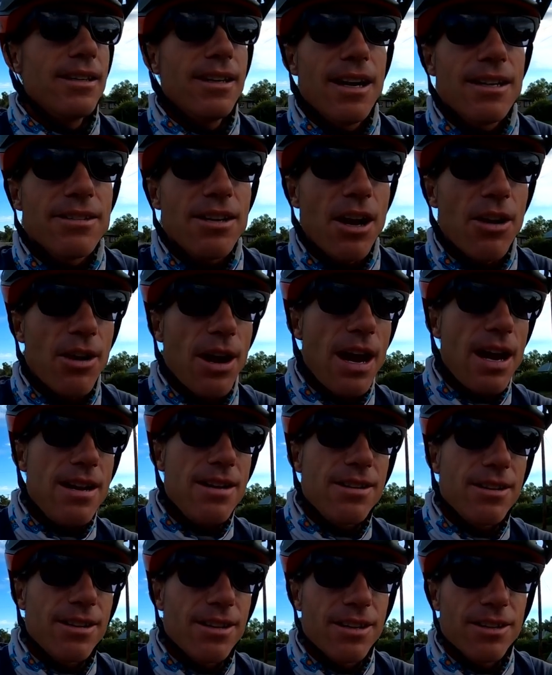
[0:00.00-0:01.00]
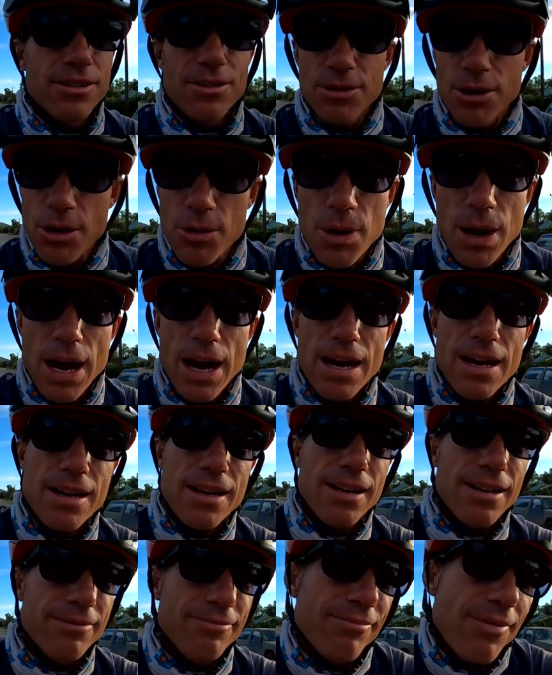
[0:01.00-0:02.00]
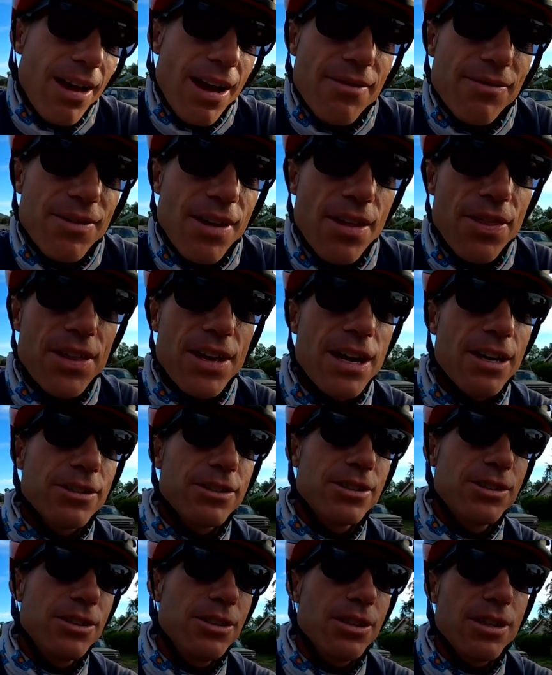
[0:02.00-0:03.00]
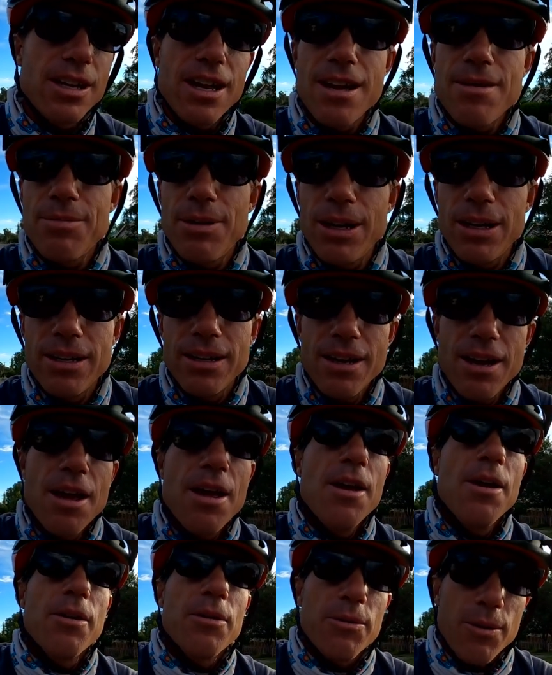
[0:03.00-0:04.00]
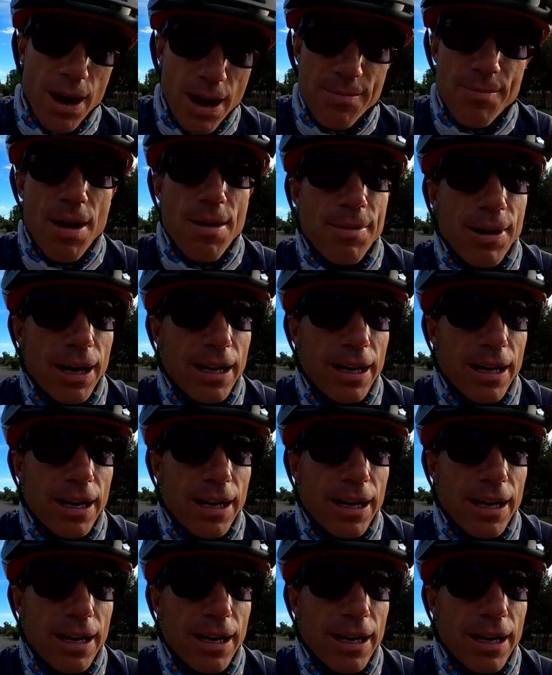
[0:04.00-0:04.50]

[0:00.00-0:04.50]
That's all right, because you know why? I have nothing else to do today but ride my